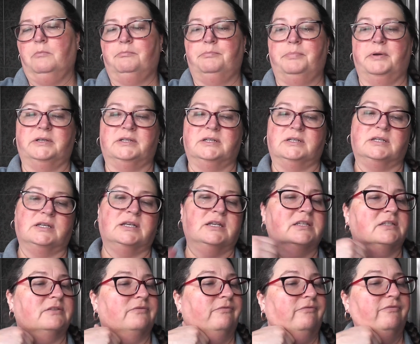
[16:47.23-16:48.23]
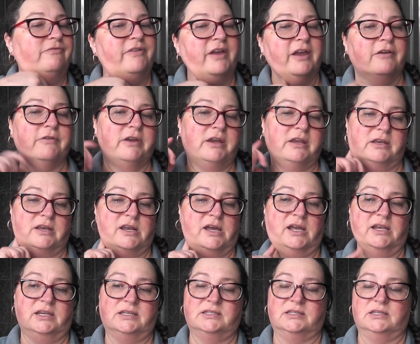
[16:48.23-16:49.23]
but it is very
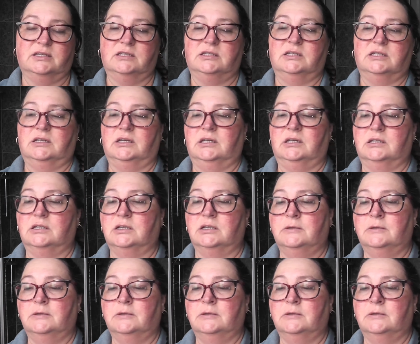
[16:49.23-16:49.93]
nice indeed.